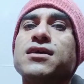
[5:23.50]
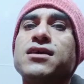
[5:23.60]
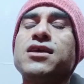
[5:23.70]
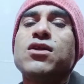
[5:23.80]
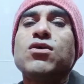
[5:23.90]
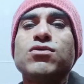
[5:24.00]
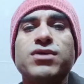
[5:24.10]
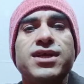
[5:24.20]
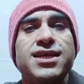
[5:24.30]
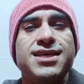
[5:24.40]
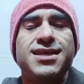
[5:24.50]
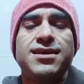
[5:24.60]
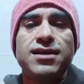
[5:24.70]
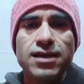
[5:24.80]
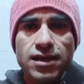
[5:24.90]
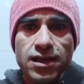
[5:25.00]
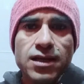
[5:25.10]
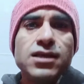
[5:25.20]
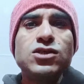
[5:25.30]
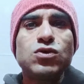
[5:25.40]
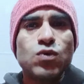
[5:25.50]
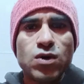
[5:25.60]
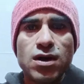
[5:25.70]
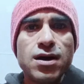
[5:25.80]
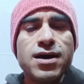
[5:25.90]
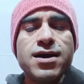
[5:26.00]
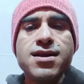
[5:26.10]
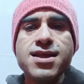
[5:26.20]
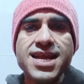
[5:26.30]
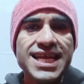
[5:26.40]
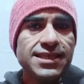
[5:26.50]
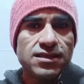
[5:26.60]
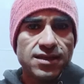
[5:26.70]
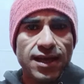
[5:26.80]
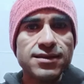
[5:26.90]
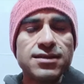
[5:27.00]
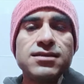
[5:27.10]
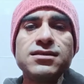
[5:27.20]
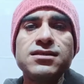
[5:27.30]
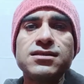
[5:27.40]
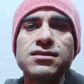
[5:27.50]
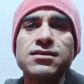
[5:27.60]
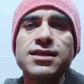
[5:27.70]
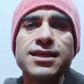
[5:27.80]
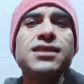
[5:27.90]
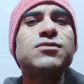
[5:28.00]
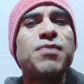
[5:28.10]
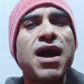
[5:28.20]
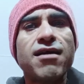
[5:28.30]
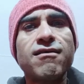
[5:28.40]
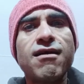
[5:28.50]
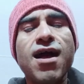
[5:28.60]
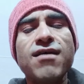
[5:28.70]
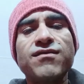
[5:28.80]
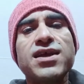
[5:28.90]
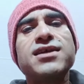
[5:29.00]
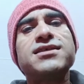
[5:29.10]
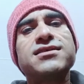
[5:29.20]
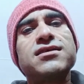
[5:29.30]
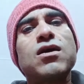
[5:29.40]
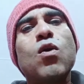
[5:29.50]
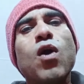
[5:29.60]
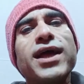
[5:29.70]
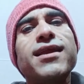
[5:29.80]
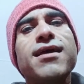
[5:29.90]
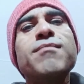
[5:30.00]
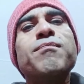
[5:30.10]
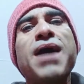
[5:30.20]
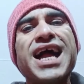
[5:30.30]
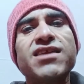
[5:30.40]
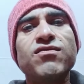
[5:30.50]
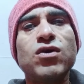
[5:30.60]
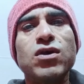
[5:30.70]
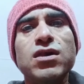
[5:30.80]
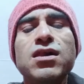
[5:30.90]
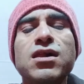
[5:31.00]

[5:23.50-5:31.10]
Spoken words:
You know, each word, each sentence, each paragraph is quite impactful.